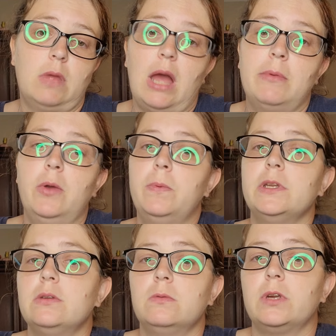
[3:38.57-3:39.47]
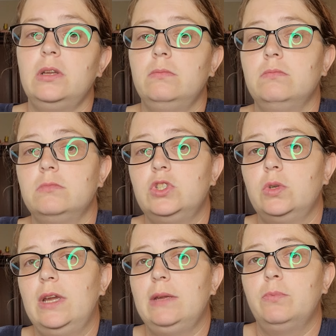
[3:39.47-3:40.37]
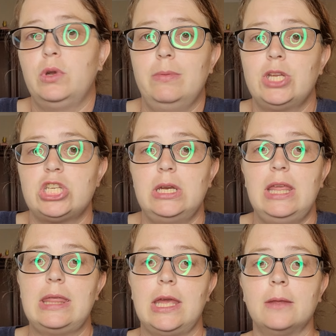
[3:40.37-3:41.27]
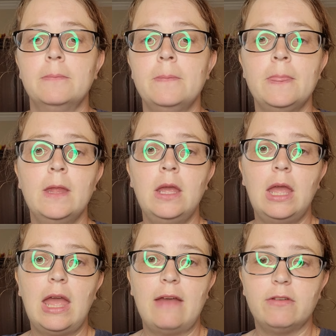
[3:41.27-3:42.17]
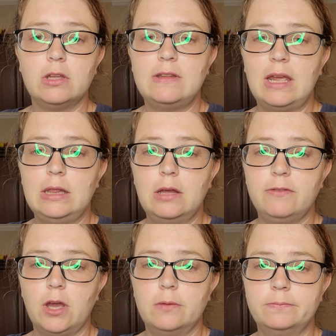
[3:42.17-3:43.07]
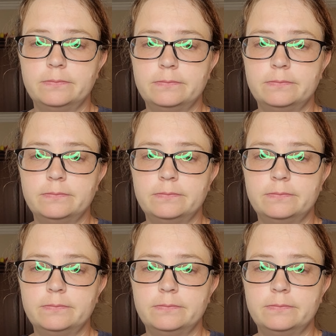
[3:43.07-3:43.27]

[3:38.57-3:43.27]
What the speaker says: I'm open to doing pretty much anything. Have a good day. Love y'all.